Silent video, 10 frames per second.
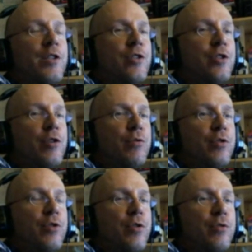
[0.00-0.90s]
attracts
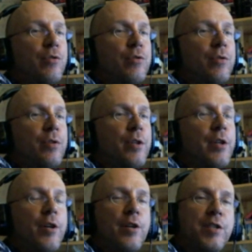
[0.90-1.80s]
you to
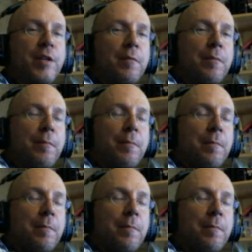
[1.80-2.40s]
nursing?